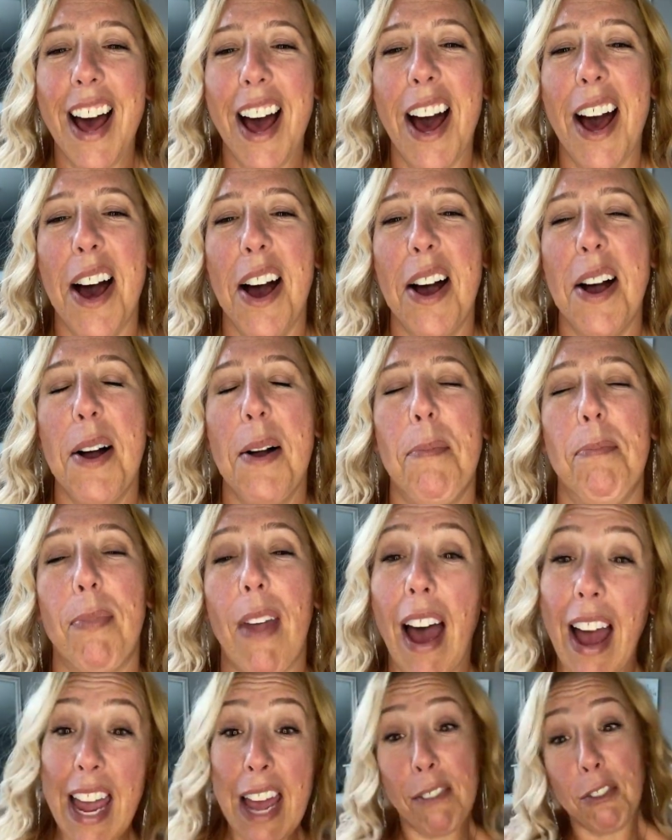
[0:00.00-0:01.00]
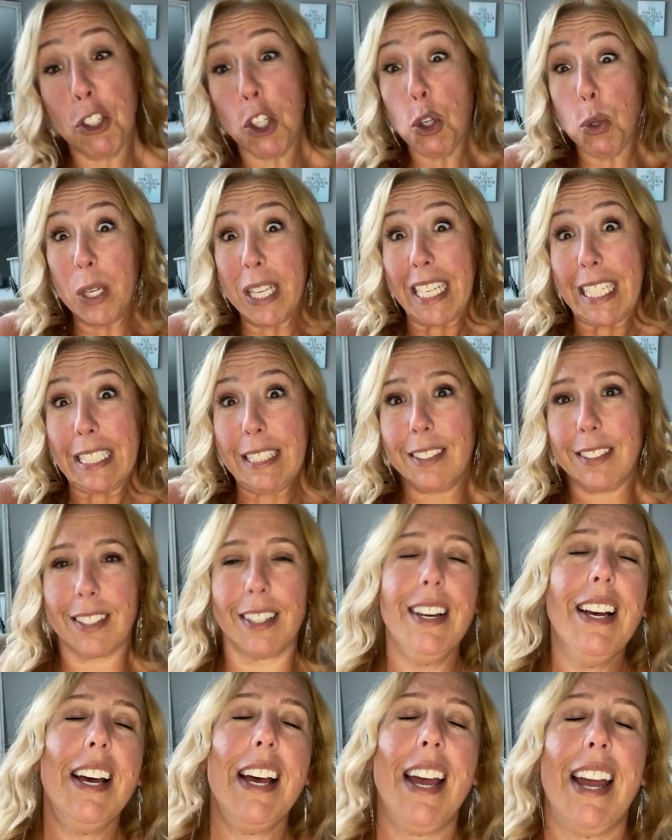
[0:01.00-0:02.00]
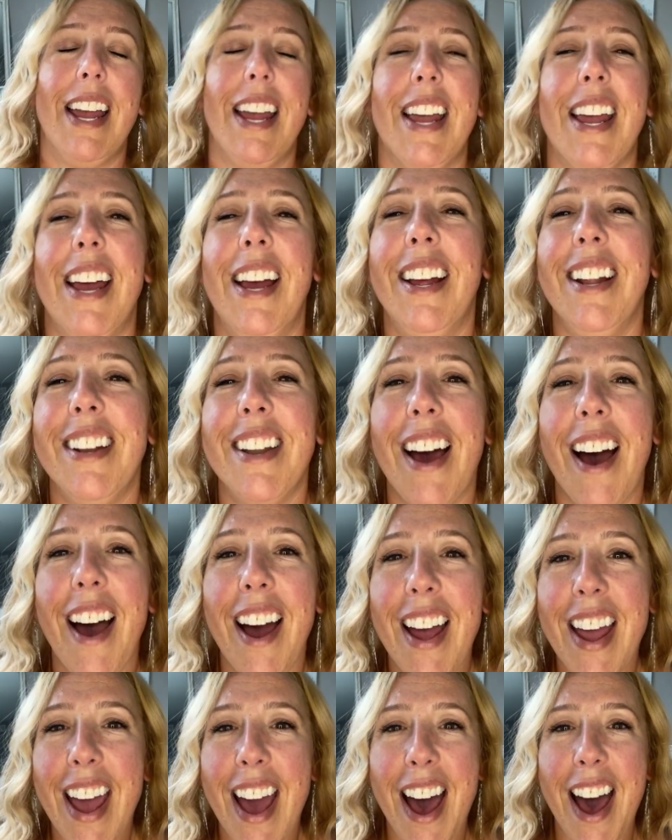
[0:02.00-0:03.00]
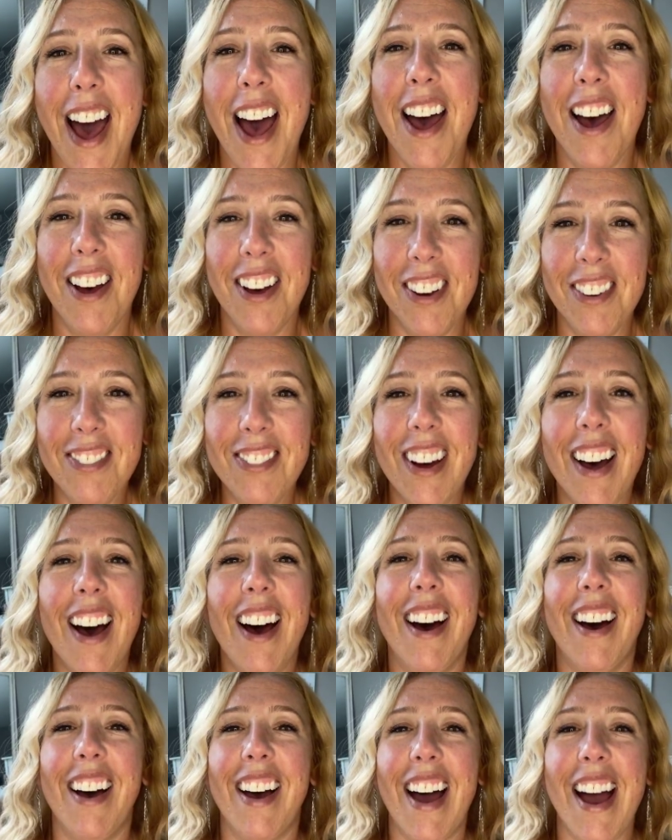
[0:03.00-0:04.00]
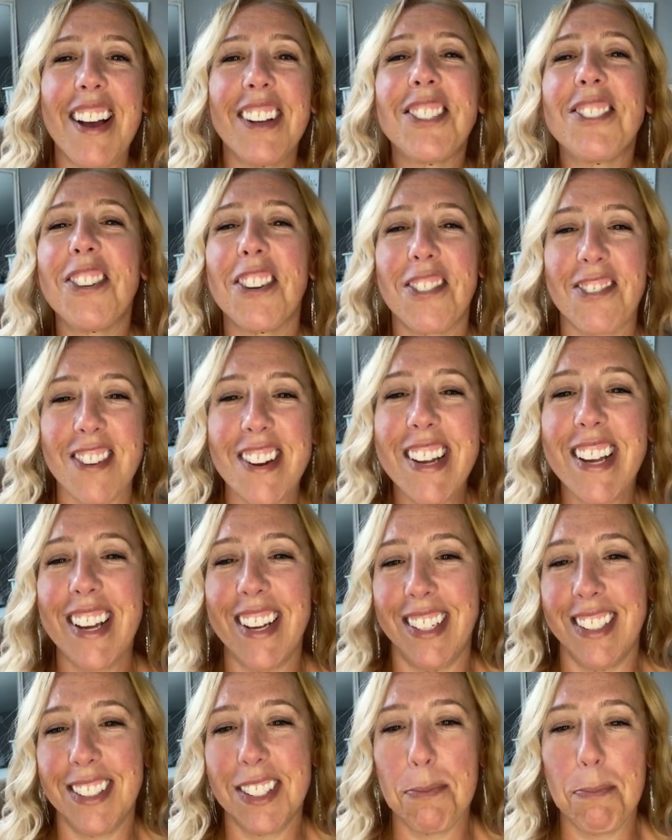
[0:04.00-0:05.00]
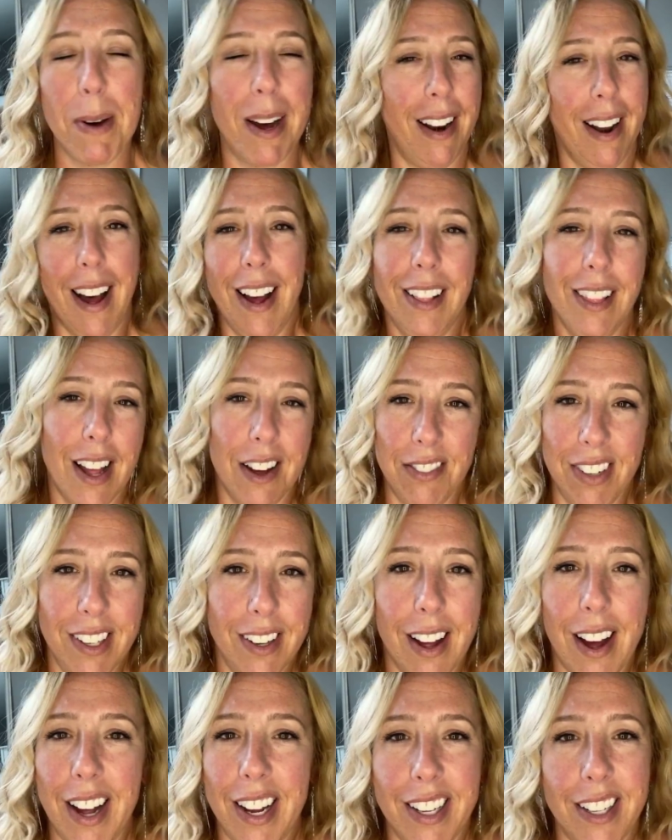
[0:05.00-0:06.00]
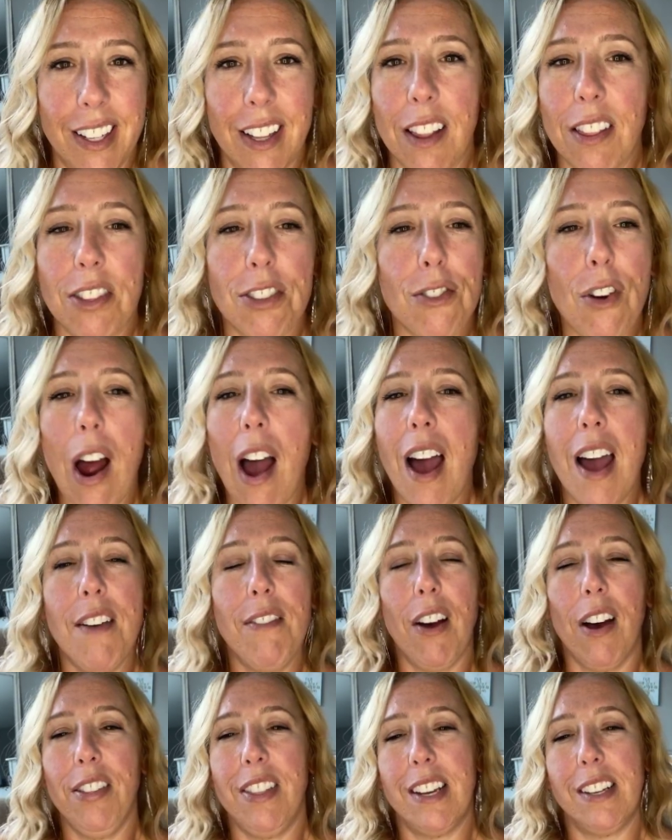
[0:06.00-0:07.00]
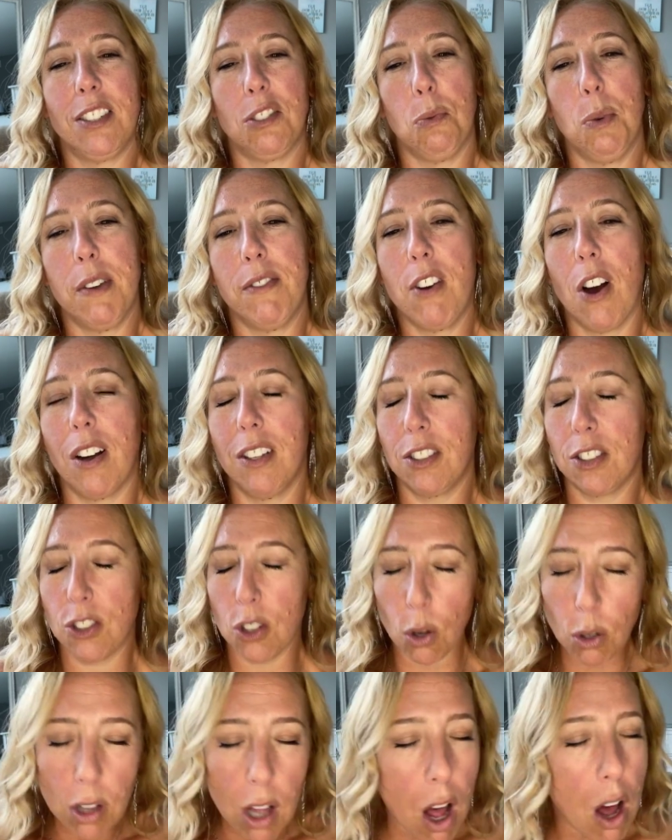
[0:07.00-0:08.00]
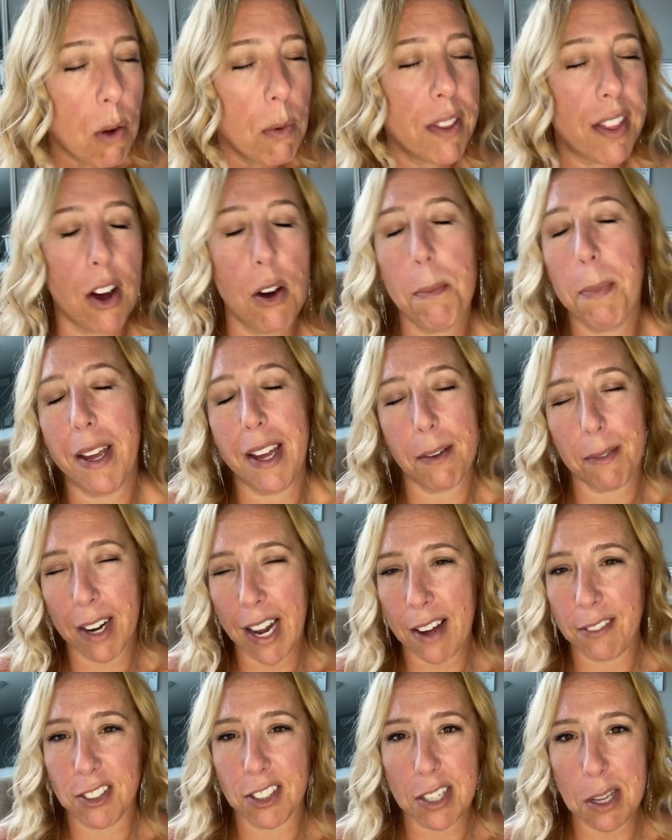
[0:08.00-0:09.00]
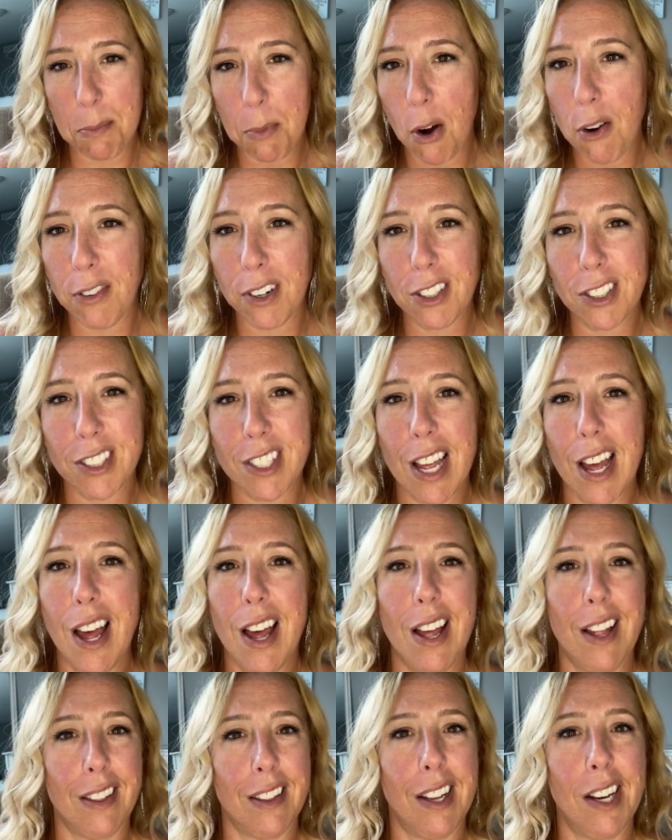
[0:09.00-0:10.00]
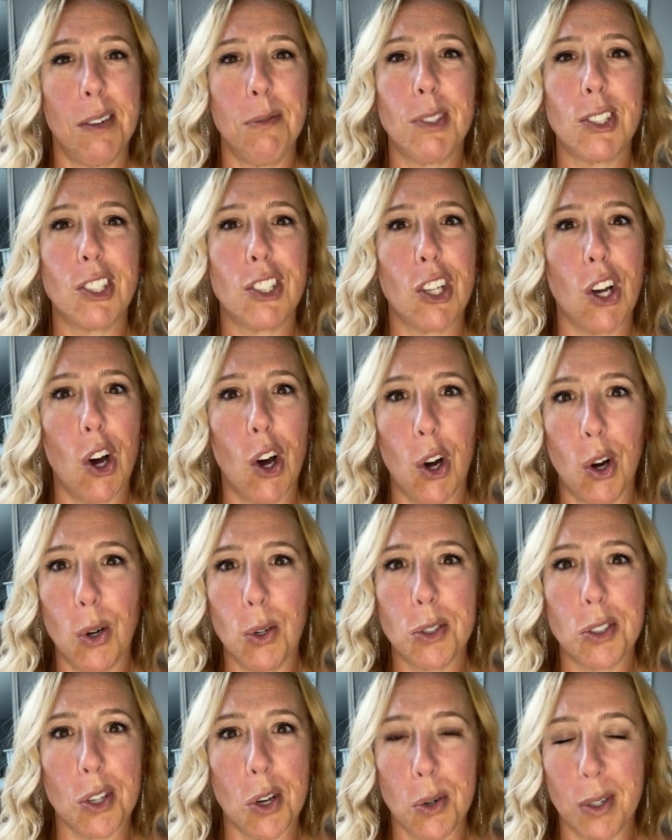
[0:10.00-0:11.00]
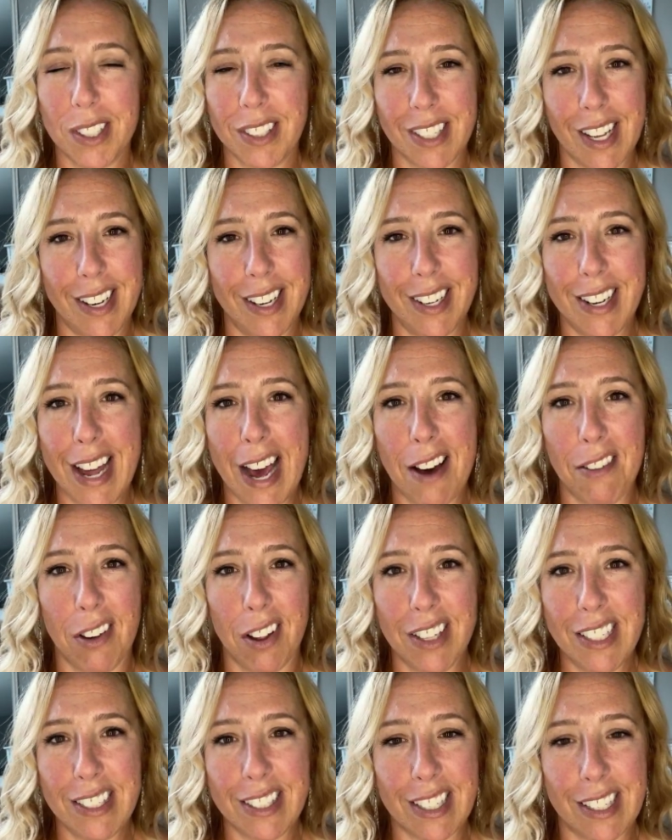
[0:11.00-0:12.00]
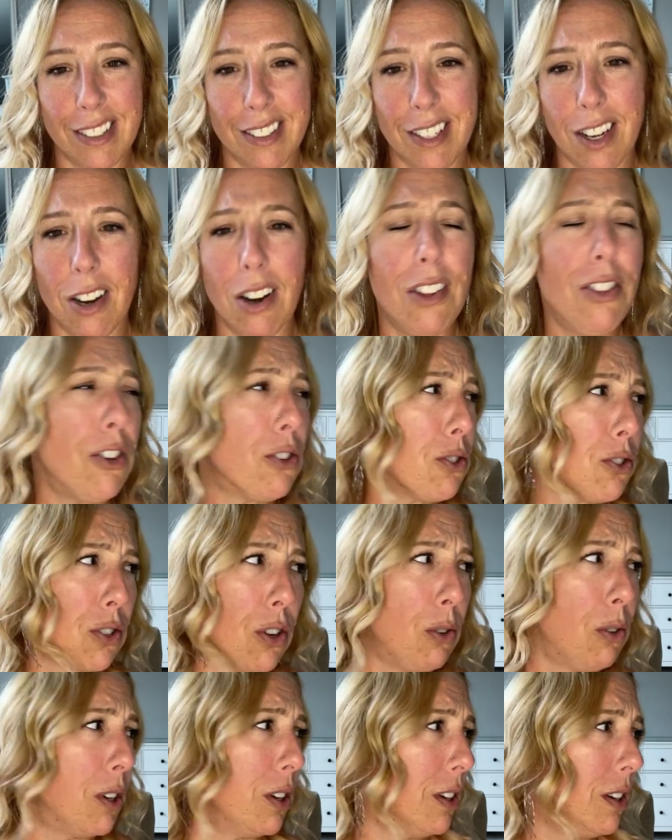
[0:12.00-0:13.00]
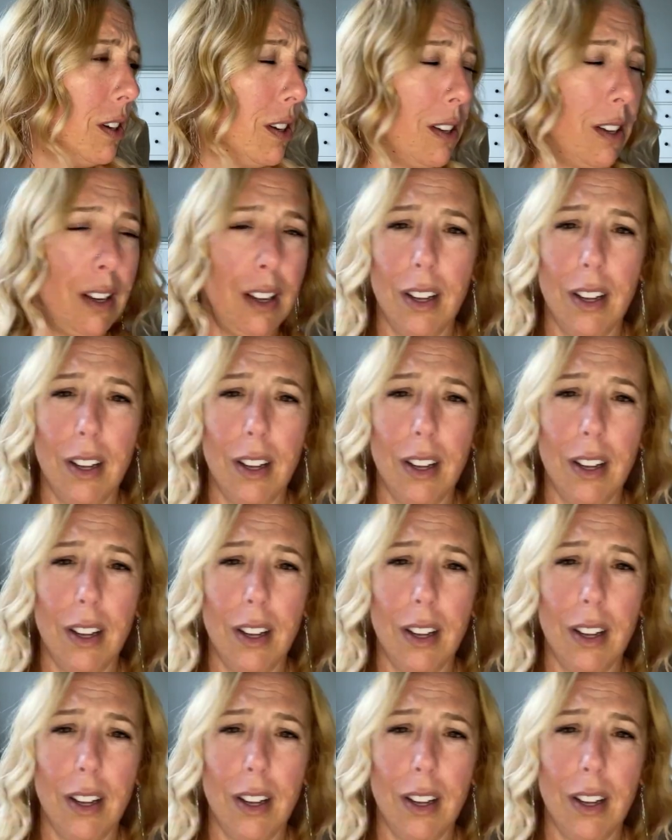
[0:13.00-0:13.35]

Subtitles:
I have 2 kids and I have extra 3 kids, but I love it. I thrive on this. We've gone so long without being able to have sleepovers that I'm so excited to have all these kids here, and they're so good.